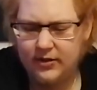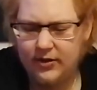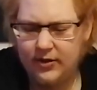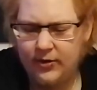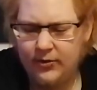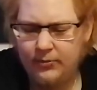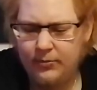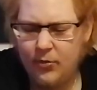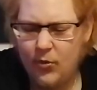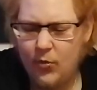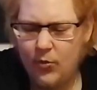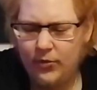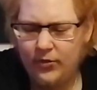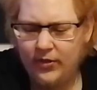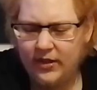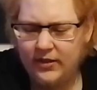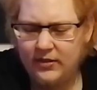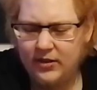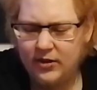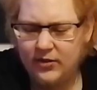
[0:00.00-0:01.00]
on more
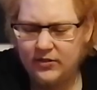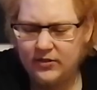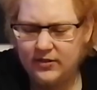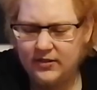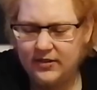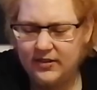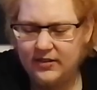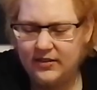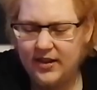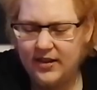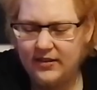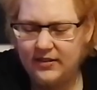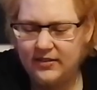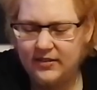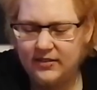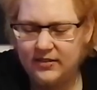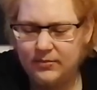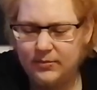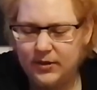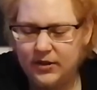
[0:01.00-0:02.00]
than just the
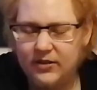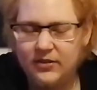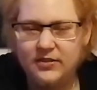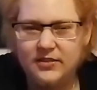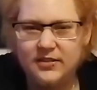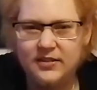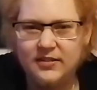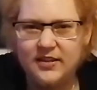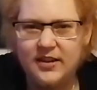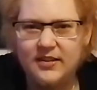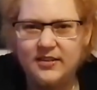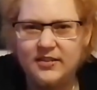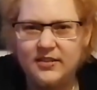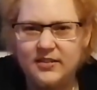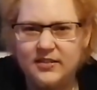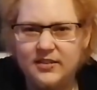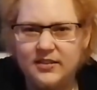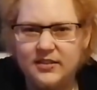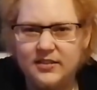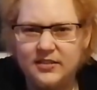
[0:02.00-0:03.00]
senses, because the
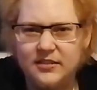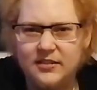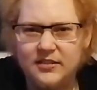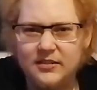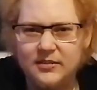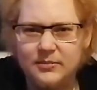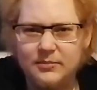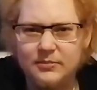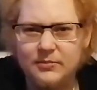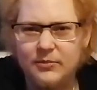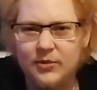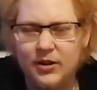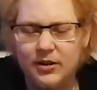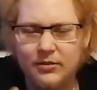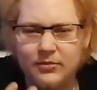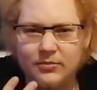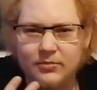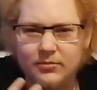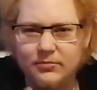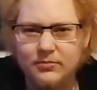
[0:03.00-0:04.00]
senses is,
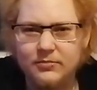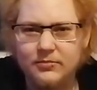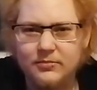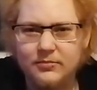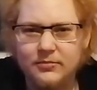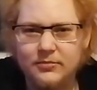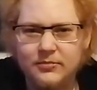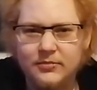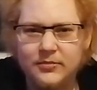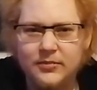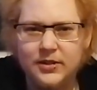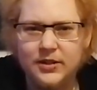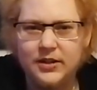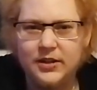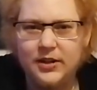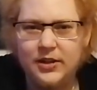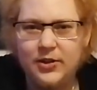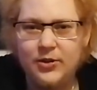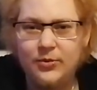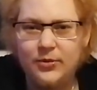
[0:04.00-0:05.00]
well,
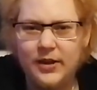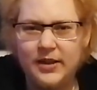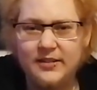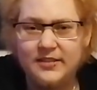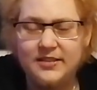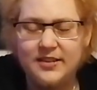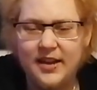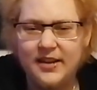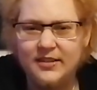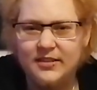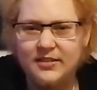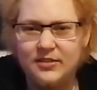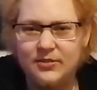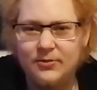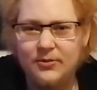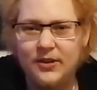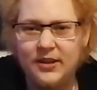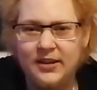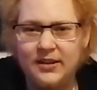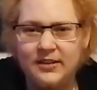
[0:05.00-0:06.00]
you can sense
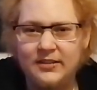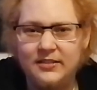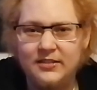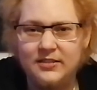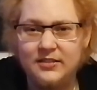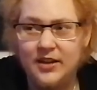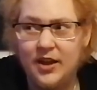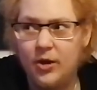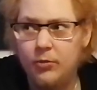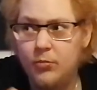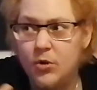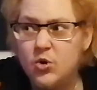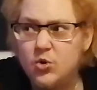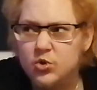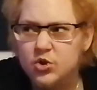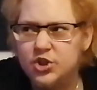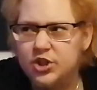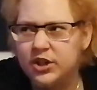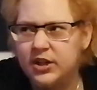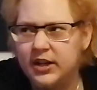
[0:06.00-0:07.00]
things
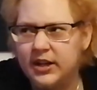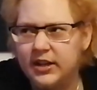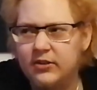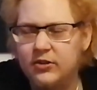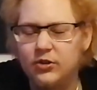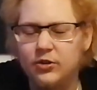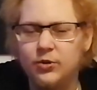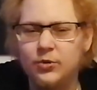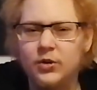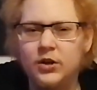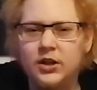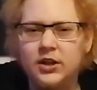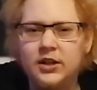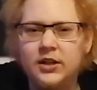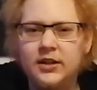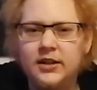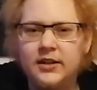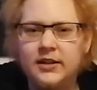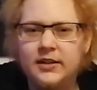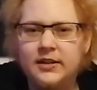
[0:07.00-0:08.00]
emotionally too,
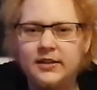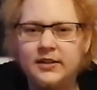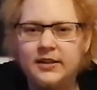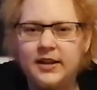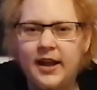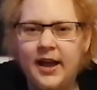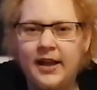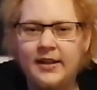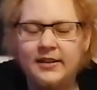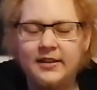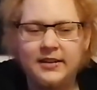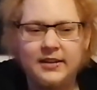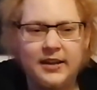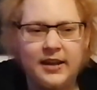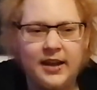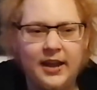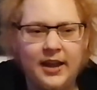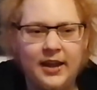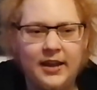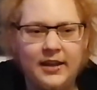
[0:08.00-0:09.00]

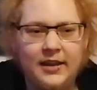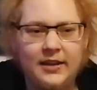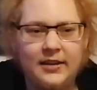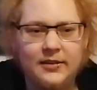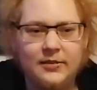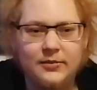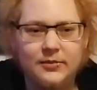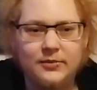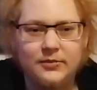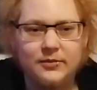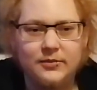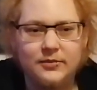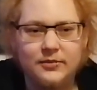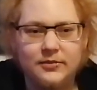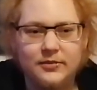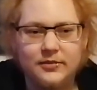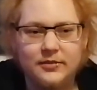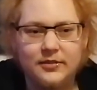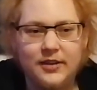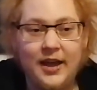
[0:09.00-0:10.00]
adding a
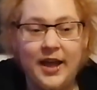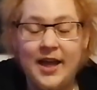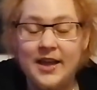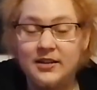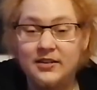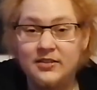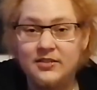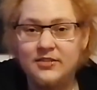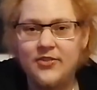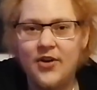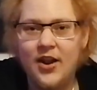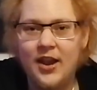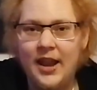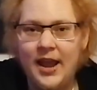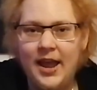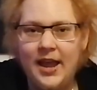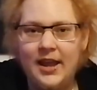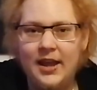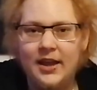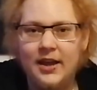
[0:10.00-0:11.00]
extra
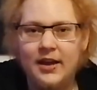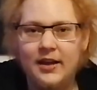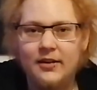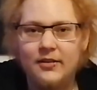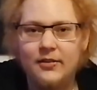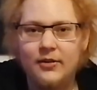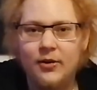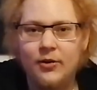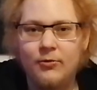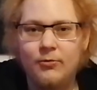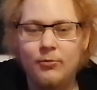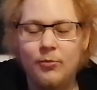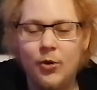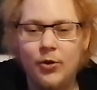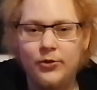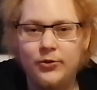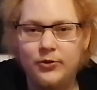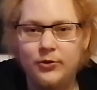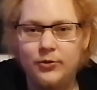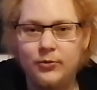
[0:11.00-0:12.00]
layer of
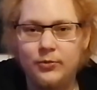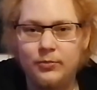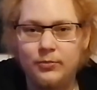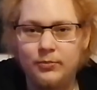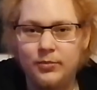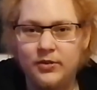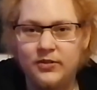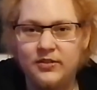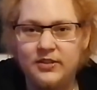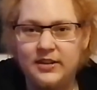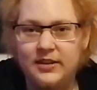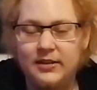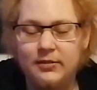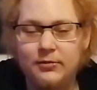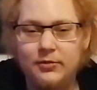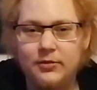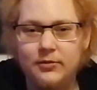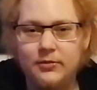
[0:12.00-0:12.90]
what you perceive.